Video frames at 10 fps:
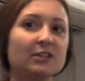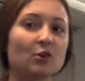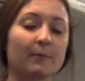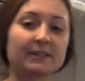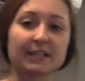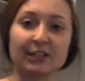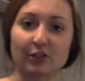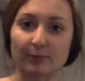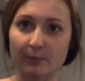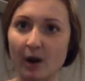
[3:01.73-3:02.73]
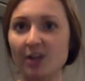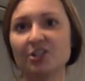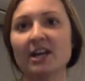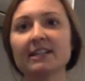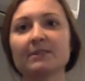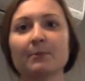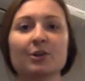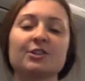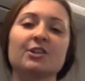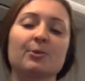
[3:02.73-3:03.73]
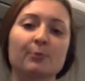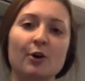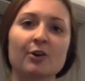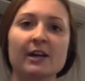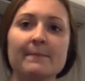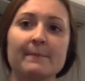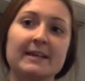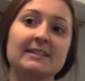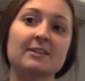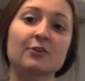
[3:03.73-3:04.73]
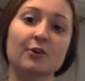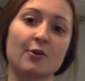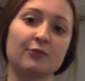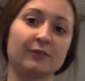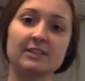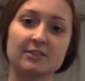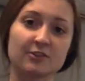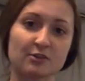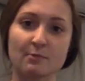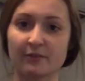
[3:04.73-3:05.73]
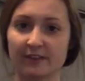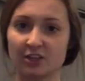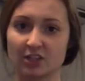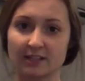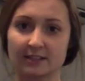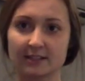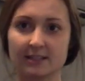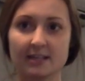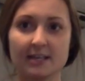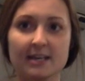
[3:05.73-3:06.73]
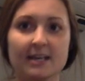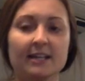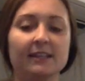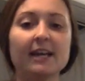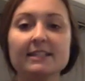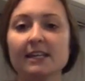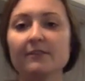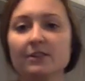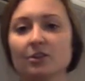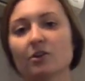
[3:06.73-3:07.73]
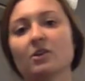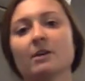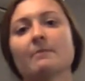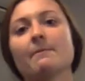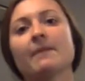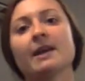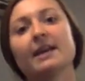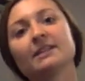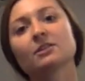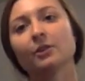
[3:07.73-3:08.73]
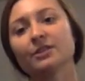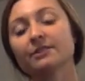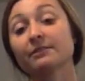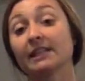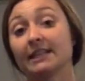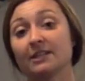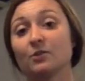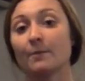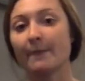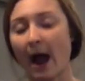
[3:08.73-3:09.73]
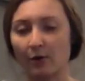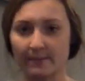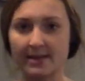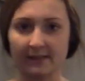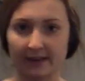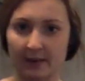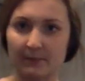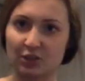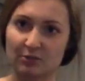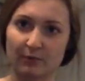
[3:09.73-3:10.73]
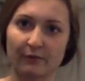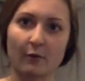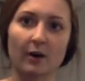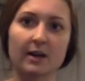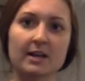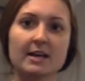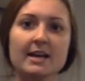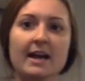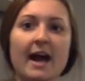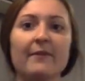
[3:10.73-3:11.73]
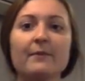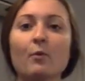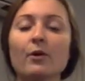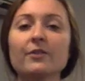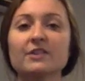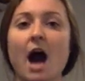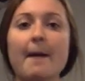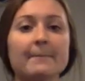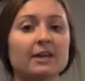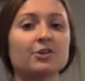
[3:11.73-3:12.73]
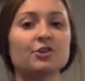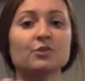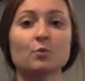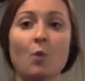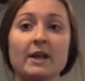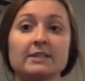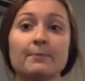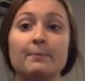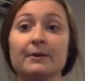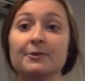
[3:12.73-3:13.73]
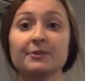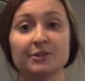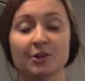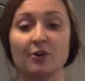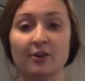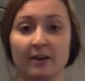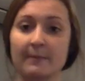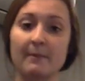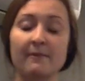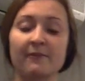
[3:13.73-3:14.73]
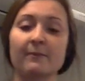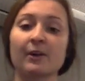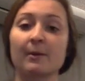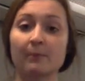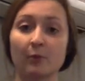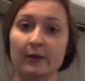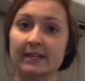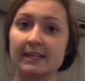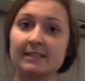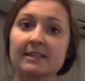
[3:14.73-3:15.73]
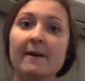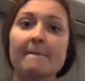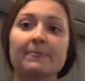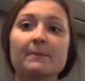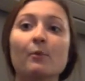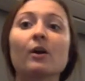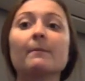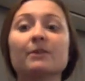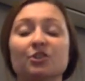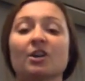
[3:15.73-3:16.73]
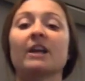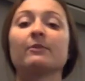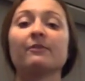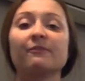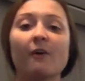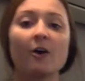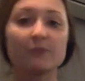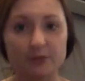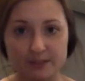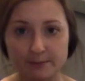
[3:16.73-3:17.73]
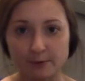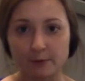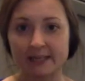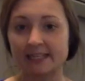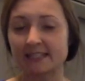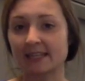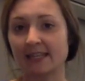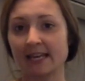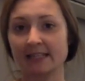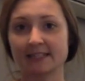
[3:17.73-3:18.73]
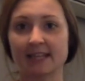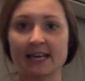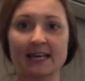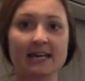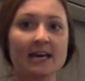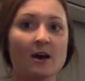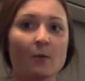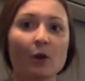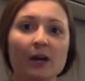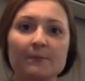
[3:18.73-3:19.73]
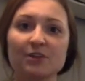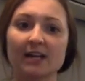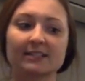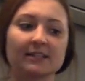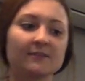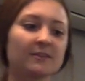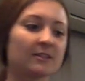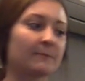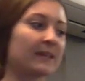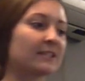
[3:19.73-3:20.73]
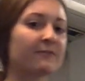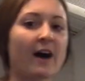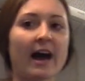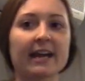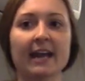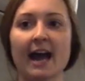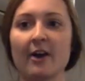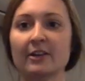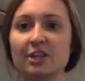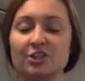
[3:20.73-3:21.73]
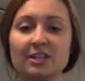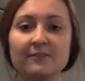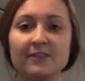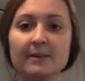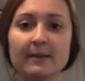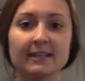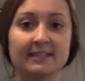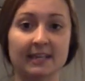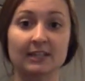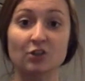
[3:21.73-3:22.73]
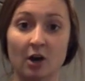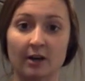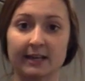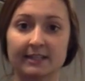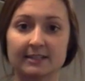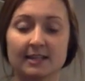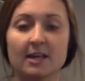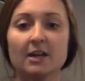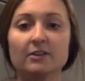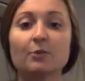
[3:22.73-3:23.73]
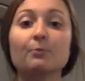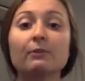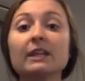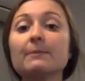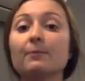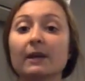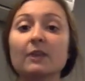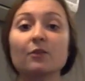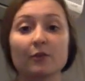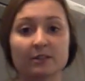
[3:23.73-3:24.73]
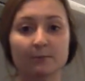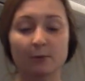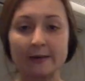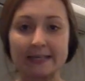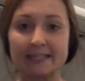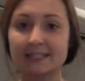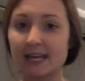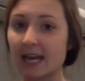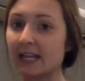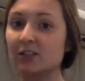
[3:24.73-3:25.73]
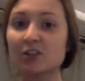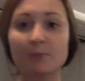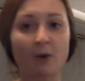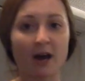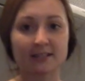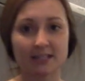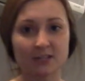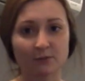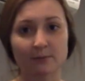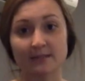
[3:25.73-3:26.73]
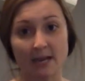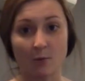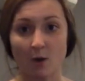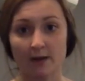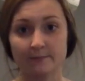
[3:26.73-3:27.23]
to a particular project, person, or program based on their own reasons or motivations. The idea of internal commitment is closely related to empowerment, like I mentioned before. And the more the top managers want to build internal commitment from their employees, the more it must try to involve those employees in things like work objectives, specifying how to achieve them, and setting targets. So really bring those employees into the process from day one.